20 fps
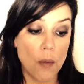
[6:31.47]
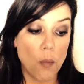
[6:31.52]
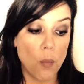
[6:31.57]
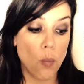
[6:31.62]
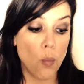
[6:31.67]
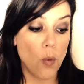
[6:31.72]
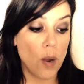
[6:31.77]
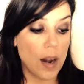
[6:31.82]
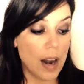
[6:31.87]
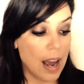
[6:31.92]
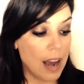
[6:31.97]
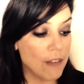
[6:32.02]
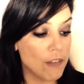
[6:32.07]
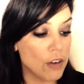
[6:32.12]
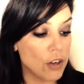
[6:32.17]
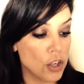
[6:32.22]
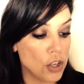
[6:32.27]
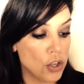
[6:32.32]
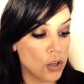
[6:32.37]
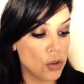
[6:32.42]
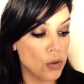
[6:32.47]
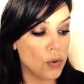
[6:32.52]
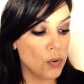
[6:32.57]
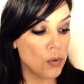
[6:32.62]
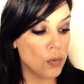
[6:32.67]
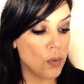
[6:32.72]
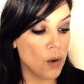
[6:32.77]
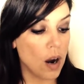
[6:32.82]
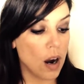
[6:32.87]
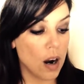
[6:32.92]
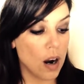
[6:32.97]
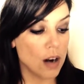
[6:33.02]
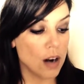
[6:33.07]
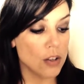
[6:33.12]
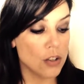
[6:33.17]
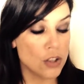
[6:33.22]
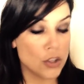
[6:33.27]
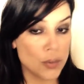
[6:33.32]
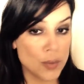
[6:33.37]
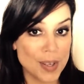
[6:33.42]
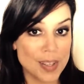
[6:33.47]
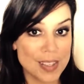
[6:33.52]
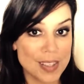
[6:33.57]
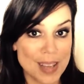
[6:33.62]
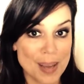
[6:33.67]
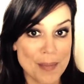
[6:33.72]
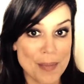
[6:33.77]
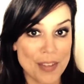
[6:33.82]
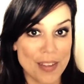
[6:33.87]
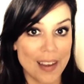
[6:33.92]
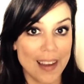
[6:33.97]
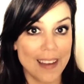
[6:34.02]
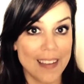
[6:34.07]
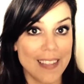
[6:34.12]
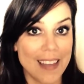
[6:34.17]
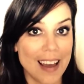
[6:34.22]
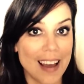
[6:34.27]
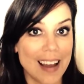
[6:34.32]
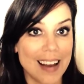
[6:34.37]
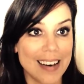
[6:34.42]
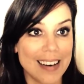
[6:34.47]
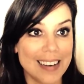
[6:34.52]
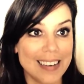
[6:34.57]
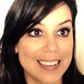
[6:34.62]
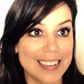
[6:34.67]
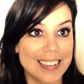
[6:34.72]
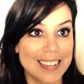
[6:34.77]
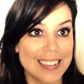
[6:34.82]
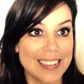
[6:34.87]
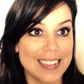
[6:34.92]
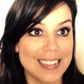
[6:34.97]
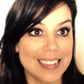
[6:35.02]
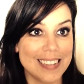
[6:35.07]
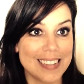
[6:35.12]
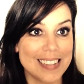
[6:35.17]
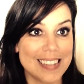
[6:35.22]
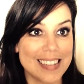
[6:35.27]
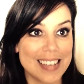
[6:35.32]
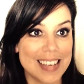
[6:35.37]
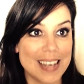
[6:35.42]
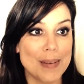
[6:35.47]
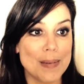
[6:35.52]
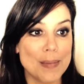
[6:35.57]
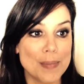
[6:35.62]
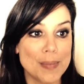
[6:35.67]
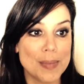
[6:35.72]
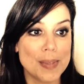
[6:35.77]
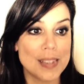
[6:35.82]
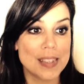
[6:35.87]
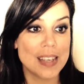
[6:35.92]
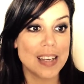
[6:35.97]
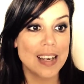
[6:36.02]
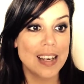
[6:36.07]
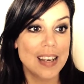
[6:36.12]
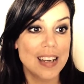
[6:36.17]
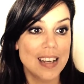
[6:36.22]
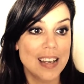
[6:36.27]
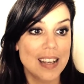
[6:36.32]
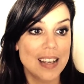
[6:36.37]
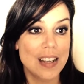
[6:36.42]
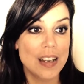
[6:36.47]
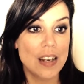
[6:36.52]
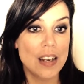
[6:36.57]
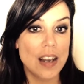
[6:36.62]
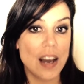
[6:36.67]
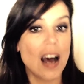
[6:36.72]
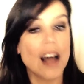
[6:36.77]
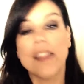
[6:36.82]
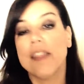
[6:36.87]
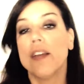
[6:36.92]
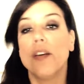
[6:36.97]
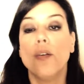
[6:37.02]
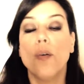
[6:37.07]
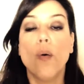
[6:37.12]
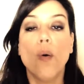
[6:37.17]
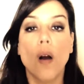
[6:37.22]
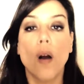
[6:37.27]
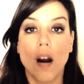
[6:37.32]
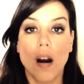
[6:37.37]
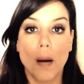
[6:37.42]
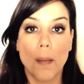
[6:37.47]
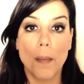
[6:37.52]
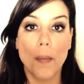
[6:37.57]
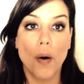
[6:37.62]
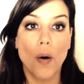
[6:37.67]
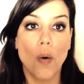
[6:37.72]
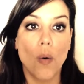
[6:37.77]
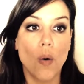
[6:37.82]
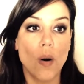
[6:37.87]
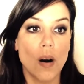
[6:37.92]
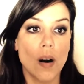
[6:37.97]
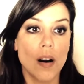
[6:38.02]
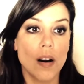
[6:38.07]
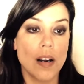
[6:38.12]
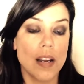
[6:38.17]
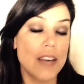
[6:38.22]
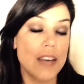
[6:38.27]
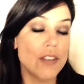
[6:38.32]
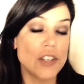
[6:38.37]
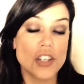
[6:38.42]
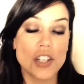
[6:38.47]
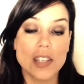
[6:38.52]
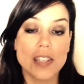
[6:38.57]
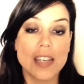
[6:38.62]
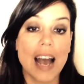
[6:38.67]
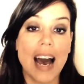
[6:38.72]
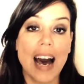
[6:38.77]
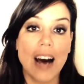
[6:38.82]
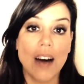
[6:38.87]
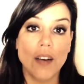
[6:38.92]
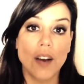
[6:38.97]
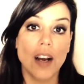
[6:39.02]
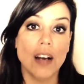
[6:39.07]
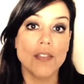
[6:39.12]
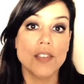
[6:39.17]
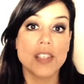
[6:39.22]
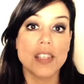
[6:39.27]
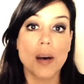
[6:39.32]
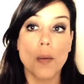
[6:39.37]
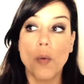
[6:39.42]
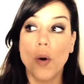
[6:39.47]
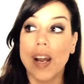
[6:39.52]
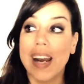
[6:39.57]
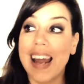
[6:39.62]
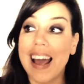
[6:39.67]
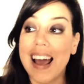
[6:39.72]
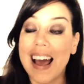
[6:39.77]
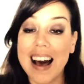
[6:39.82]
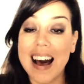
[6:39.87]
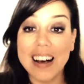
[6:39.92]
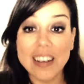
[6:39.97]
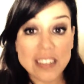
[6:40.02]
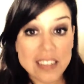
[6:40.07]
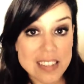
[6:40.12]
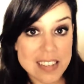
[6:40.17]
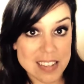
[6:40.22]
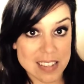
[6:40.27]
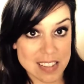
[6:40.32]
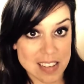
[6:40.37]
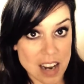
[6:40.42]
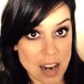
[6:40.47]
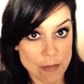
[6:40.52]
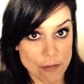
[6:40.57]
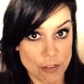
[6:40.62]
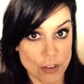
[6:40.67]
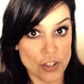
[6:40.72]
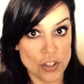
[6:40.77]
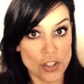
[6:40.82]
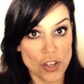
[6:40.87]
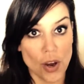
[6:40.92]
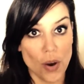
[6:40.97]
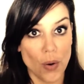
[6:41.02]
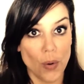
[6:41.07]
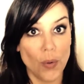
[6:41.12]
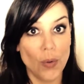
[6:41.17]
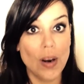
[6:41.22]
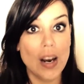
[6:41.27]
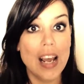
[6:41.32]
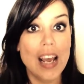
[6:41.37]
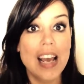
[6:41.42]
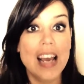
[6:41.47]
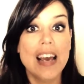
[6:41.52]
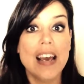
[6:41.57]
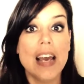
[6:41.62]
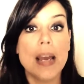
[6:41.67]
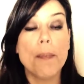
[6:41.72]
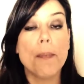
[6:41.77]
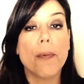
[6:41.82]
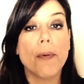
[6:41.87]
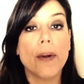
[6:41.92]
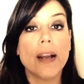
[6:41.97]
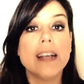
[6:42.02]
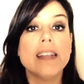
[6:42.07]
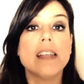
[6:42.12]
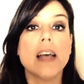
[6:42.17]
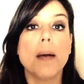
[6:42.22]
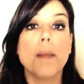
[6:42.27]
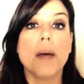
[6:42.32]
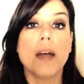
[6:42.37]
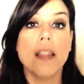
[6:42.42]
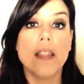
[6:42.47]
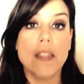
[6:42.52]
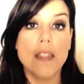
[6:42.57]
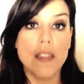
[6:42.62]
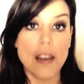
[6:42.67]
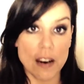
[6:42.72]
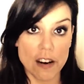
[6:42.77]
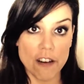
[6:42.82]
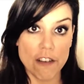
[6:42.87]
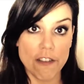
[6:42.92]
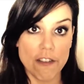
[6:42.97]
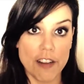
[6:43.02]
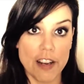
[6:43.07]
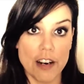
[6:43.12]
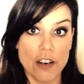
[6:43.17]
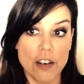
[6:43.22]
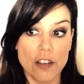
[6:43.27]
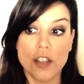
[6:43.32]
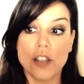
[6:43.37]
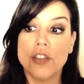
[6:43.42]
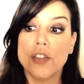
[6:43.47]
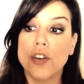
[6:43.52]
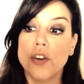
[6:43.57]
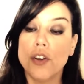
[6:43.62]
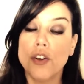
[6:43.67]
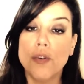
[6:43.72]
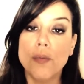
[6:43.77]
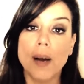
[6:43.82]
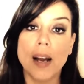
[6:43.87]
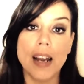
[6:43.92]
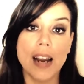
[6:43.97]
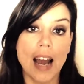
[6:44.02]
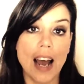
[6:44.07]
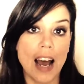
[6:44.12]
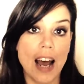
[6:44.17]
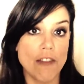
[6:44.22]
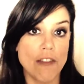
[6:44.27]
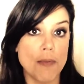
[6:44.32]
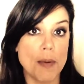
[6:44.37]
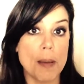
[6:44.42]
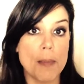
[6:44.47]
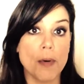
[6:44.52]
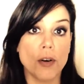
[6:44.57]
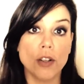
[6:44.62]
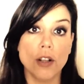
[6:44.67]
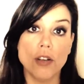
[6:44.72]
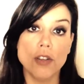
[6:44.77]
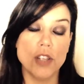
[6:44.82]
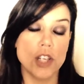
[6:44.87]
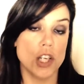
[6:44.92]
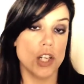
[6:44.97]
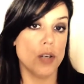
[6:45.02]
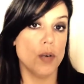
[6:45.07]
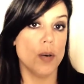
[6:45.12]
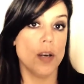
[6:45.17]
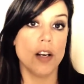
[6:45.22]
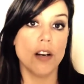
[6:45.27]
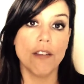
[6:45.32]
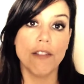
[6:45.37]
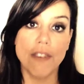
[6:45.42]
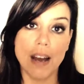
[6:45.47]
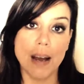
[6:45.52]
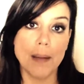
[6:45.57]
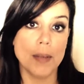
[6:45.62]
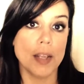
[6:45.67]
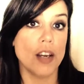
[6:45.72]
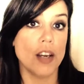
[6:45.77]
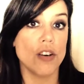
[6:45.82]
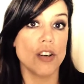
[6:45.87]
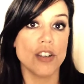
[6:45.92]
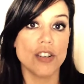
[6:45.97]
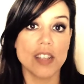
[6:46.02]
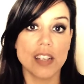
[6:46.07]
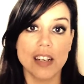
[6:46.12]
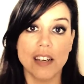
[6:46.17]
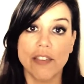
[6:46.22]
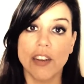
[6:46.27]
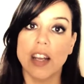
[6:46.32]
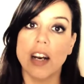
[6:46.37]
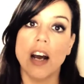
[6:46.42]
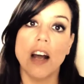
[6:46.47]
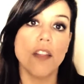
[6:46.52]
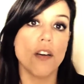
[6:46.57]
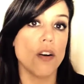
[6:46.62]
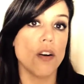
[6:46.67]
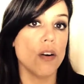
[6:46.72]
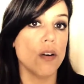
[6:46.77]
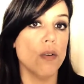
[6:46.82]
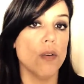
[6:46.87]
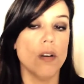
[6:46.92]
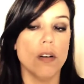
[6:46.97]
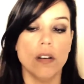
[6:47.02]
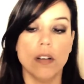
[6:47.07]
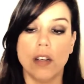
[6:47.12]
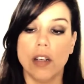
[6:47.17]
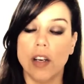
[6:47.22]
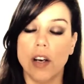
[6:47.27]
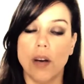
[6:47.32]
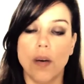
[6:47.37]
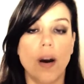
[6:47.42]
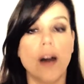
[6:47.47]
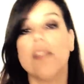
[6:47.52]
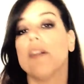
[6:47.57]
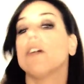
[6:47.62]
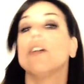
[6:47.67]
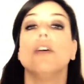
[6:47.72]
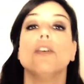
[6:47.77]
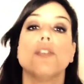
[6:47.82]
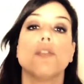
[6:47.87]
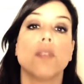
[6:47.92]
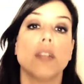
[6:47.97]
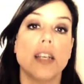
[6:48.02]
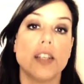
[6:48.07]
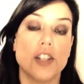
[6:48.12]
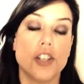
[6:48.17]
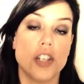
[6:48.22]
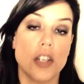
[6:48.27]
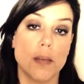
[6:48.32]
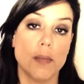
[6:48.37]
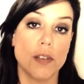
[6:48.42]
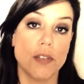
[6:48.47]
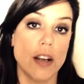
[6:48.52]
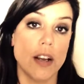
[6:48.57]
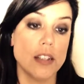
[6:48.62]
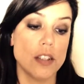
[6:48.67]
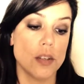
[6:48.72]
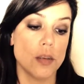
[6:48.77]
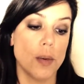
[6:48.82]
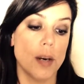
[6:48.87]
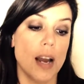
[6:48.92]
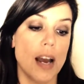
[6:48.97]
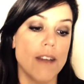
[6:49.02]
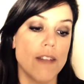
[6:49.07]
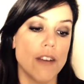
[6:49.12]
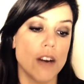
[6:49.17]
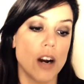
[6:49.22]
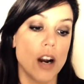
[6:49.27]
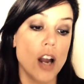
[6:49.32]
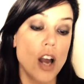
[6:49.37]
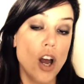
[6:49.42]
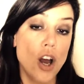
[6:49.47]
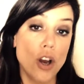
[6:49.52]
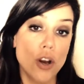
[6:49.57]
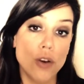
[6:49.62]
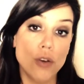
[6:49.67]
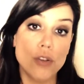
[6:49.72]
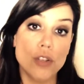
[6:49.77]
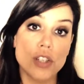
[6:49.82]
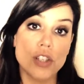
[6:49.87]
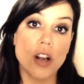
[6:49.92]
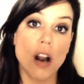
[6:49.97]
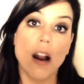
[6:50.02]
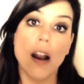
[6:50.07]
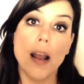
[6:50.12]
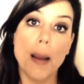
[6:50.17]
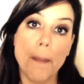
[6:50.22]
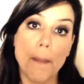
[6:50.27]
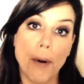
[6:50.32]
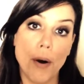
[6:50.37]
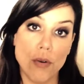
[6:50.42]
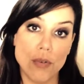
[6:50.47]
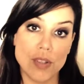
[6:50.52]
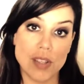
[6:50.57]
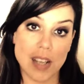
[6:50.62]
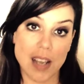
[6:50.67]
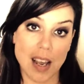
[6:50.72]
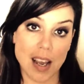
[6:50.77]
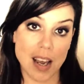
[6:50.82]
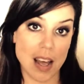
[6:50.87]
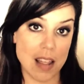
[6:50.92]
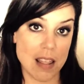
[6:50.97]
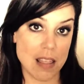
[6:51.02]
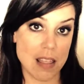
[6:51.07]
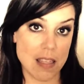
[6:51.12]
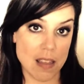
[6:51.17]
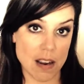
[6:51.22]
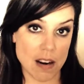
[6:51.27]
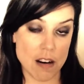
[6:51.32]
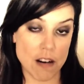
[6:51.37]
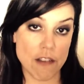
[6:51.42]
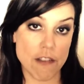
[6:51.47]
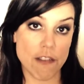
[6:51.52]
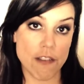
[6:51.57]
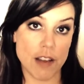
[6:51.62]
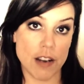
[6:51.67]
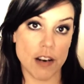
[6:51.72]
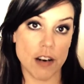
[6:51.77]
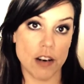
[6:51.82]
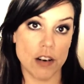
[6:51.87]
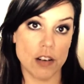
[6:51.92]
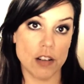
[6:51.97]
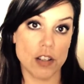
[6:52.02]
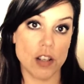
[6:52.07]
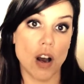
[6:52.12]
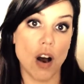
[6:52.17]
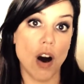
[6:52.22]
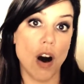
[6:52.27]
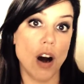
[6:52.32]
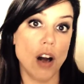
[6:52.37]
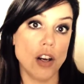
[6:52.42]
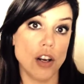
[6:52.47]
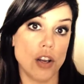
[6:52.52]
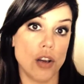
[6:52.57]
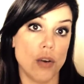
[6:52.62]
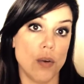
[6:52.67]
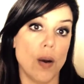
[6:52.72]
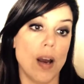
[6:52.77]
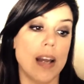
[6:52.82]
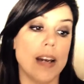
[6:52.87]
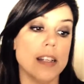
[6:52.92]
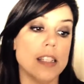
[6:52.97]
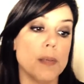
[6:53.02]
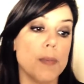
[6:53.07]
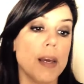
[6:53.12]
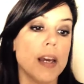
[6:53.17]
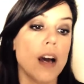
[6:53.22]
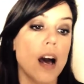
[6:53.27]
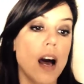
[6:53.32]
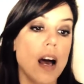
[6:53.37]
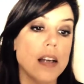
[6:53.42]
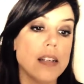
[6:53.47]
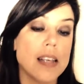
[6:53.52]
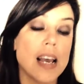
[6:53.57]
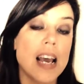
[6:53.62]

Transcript: whenever you are doing something that seems not the norm or even just out of someone else's comfort zone, it brings up their fears. So you might have people close to you in your family or your significant other or, other close relationships, friends or whatever, who start imposing their fears on you. And it's because